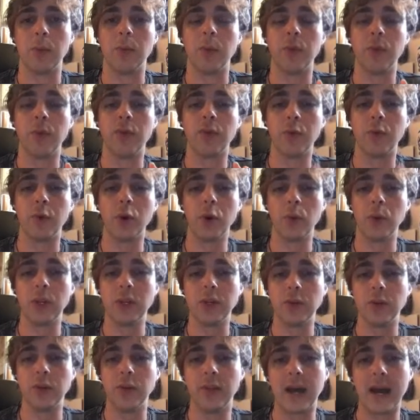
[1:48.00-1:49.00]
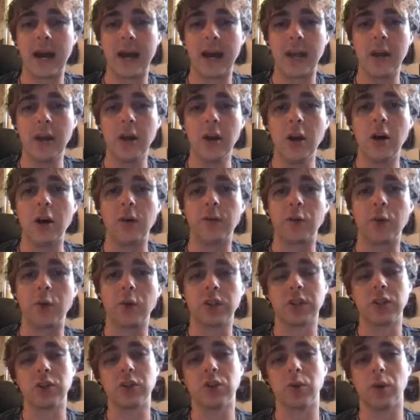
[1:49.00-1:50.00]
But before we do that, of
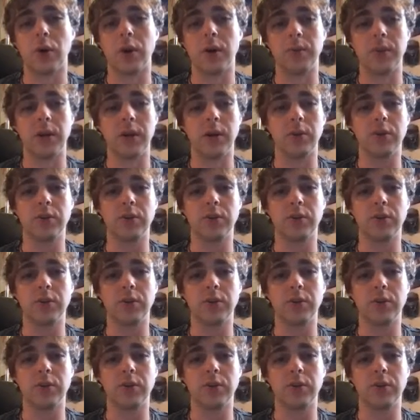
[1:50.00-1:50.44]
course, I just want to be able